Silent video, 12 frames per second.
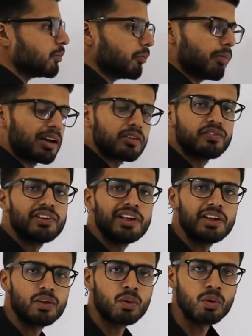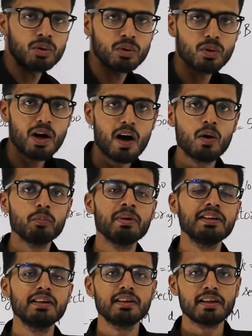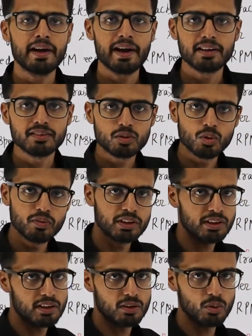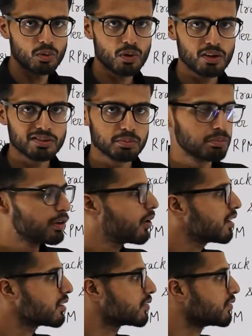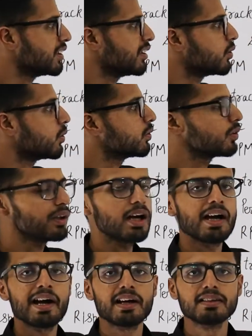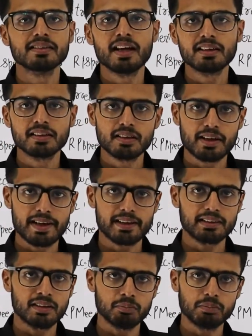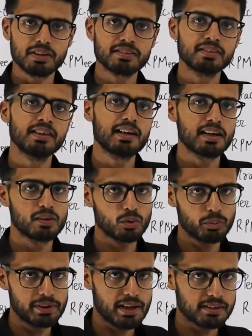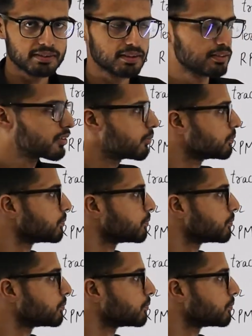But we don't know how many tracks do we need to cross because we don't know the exact track numbers that are to be accessed.